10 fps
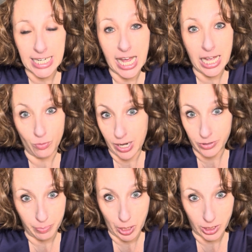around
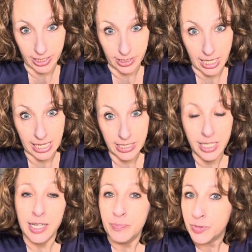a parking lot.
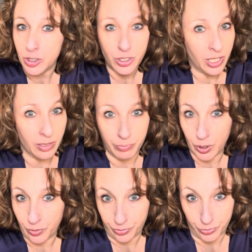They're just going to
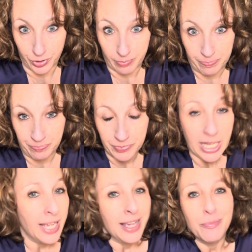blow through them
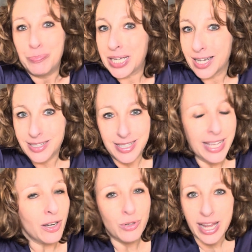because they
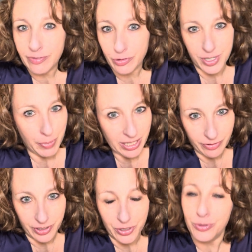don't have respect
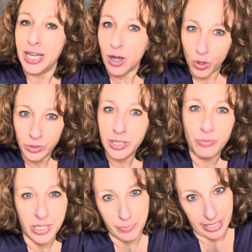for you. They only
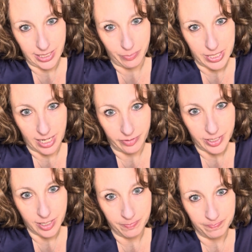respect themselves.